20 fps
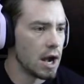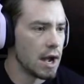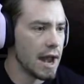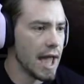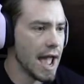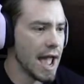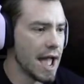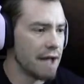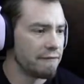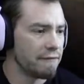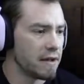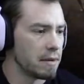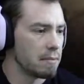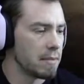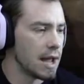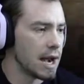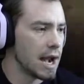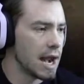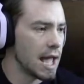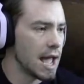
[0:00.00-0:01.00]
knife in
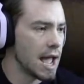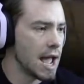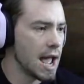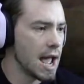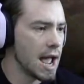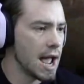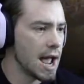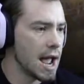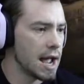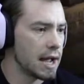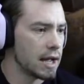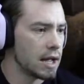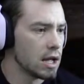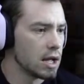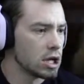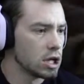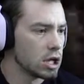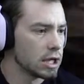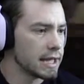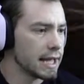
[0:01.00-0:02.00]
my leg!
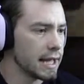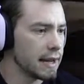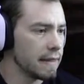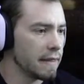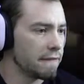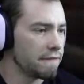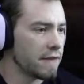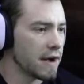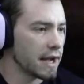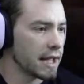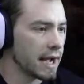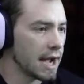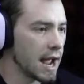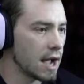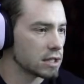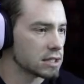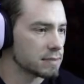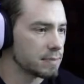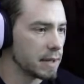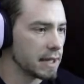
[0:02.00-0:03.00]
Get in the fucking
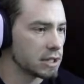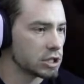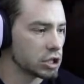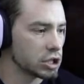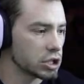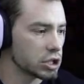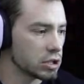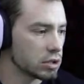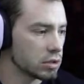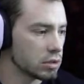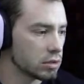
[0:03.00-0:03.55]
house, bitch!